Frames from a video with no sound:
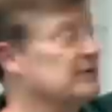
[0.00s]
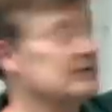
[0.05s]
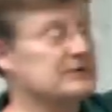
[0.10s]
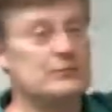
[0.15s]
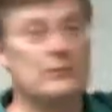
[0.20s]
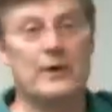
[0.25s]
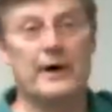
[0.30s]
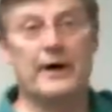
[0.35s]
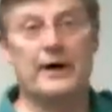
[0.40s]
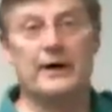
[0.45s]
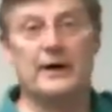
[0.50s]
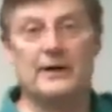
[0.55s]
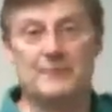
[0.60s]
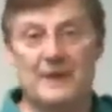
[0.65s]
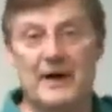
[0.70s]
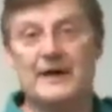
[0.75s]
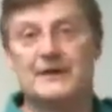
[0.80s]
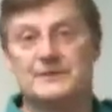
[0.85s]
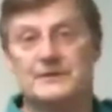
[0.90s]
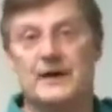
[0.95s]
this way, and it
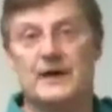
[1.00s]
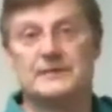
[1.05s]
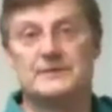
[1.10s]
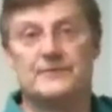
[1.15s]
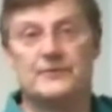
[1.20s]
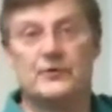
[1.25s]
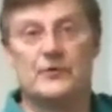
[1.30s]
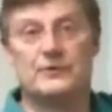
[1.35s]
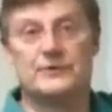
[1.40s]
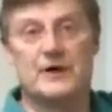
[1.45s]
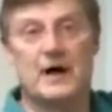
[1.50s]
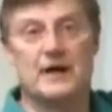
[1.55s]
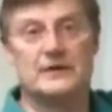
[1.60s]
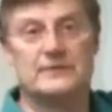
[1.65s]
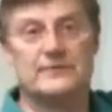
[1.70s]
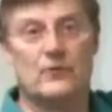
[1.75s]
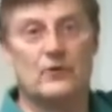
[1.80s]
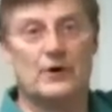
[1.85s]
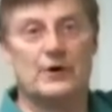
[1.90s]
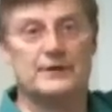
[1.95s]
makes sense for those
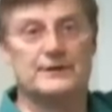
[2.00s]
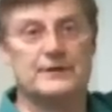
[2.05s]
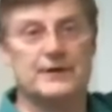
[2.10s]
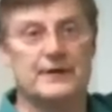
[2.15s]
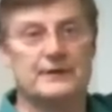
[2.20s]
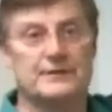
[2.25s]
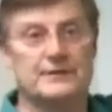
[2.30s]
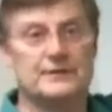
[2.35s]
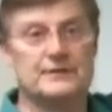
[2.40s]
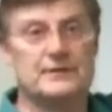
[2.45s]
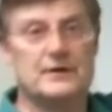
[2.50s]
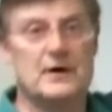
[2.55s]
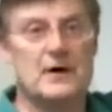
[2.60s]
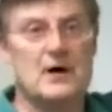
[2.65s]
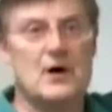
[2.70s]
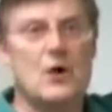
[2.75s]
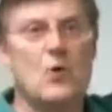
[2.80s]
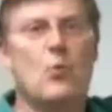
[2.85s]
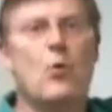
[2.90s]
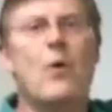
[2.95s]
kinds of organizations.
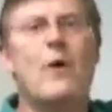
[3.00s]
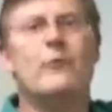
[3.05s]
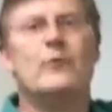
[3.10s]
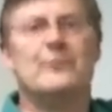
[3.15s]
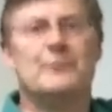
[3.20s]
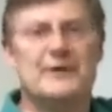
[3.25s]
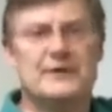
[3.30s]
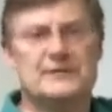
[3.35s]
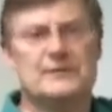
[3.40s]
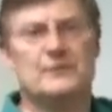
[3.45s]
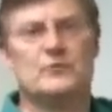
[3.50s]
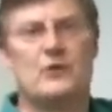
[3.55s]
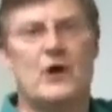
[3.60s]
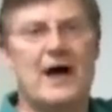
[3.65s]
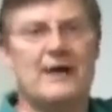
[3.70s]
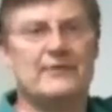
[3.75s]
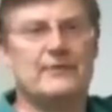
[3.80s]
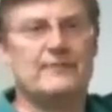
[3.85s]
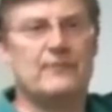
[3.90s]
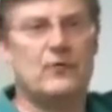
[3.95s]
What would be some
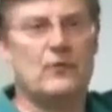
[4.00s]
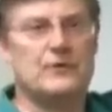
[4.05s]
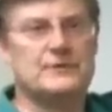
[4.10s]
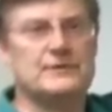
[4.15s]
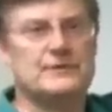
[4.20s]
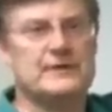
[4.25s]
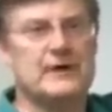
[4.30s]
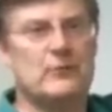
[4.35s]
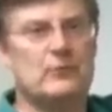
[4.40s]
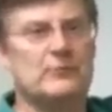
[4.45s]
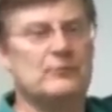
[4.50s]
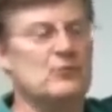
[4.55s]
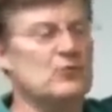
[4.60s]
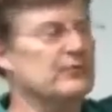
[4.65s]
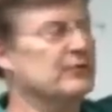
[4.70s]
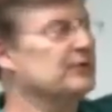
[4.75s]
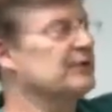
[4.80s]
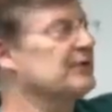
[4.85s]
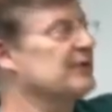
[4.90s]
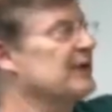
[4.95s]
driving forces that would
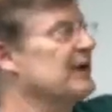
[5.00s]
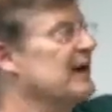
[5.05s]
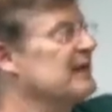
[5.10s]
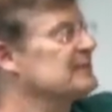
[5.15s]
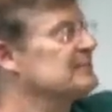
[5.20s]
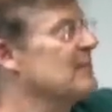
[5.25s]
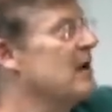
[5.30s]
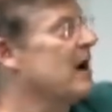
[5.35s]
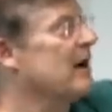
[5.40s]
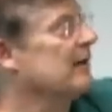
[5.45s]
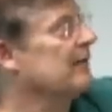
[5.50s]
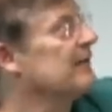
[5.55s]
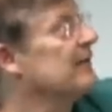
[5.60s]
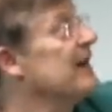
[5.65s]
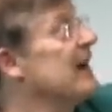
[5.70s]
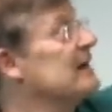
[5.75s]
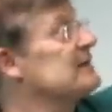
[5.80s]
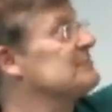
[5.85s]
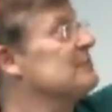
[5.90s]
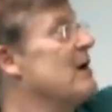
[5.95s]
move you to the next model? The
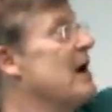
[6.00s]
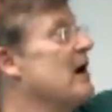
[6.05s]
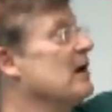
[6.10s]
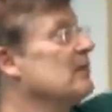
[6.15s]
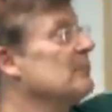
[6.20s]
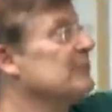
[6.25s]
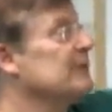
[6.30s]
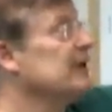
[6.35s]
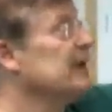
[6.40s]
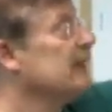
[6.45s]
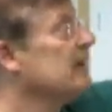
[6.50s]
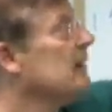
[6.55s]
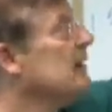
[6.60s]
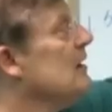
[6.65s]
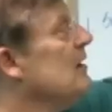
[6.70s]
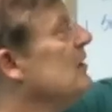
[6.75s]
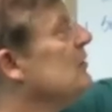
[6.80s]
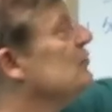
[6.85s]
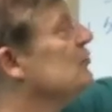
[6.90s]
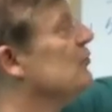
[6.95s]
next model being
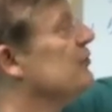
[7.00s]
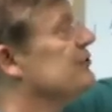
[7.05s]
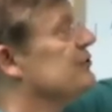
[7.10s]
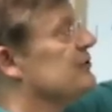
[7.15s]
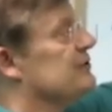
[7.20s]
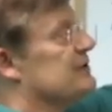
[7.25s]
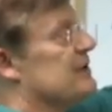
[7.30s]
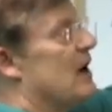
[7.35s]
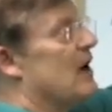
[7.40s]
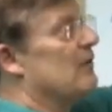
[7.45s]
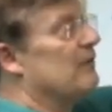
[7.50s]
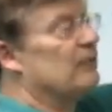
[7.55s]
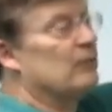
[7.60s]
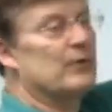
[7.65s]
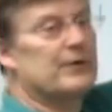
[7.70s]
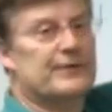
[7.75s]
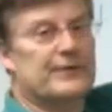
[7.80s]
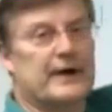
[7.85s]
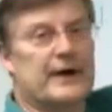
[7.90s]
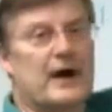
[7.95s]
do-it-yourself
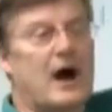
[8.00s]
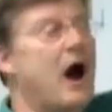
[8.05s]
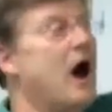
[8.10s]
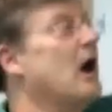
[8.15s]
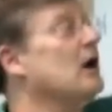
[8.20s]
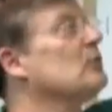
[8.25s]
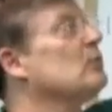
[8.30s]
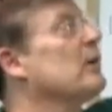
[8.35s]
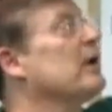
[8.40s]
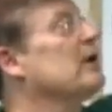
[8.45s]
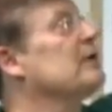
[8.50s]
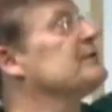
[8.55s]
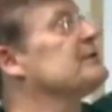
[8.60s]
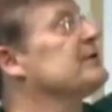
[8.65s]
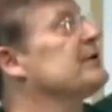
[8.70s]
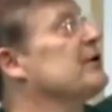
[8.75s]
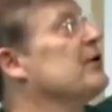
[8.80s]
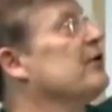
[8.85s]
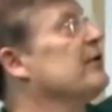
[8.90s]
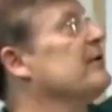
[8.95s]
with a hardware
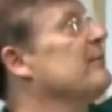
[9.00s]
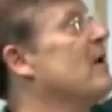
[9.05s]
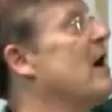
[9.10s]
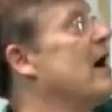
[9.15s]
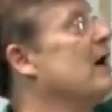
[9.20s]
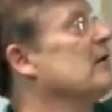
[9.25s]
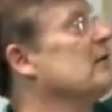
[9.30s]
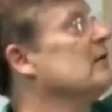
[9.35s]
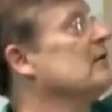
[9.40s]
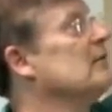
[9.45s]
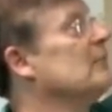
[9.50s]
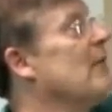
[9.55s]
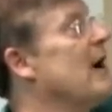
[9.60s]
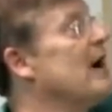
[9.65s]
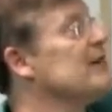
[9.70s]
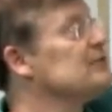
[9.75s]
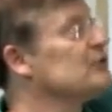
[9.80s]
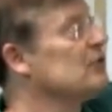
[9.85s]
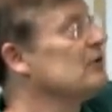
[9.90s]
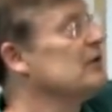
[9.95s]
security module,
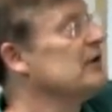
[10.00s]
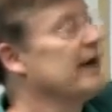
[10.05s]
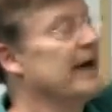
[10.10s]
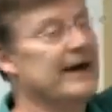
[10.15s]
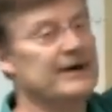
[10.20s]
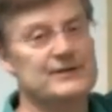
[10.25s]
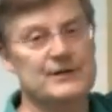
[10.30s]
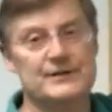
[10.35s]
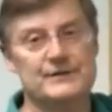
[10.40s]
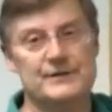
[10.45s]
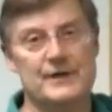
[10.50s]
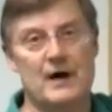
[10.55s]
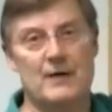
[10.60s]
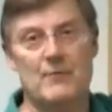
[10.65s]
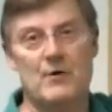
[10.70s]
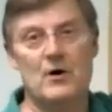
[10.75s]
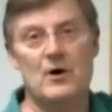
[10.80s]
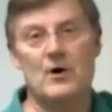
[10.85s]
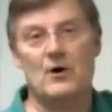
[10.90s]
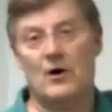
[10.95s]

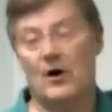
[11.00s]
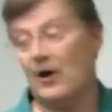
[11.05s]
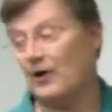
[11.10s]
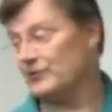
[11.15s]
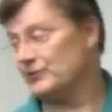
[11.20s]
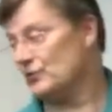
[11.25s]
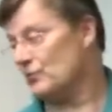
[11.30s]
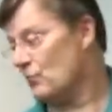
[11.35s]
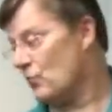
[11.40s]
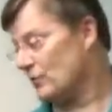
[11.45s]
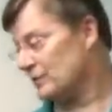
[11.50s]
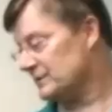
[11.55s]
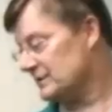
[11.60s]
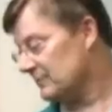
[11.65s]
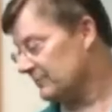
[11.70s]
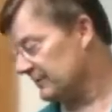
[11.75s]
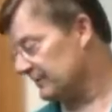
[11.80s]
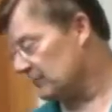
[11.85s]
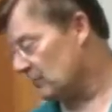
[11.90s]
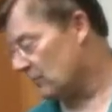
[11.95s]
HSM, also more
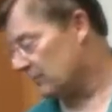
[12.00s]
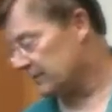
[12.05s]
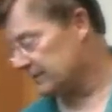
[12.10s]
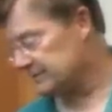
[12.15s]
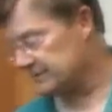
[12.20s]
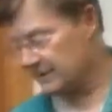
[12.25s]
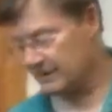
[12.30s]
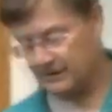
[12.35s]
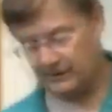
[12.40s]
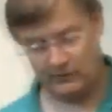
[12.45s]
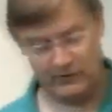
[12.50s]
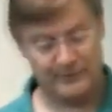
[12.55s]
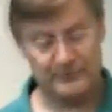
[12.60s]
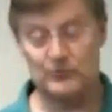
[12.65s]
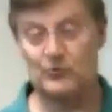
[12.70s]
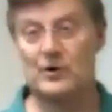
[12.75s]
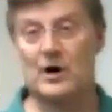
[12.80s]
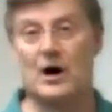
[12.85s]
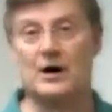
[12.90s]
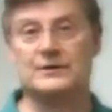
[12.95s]
simply known as a
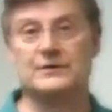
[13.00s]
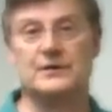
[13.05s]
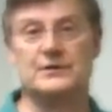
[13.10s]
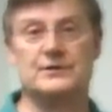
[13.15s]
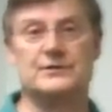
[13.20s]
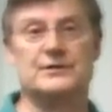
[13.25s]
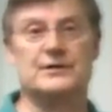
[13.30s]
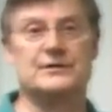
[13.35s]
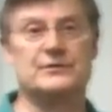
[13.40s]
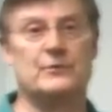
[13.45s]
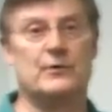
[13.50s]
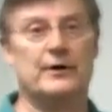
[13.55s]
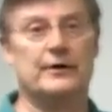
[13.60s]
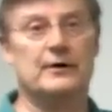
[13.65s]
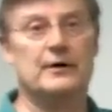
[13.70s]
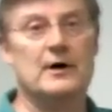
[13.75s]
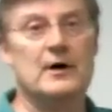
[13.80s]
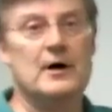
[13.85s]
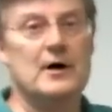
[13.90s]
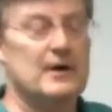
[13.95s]
crypto card such as this
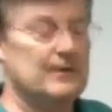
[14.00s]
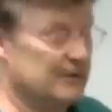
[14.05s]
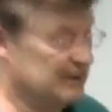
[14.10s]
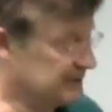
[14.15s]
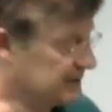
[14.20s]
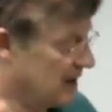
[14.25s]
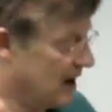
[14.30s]
one. This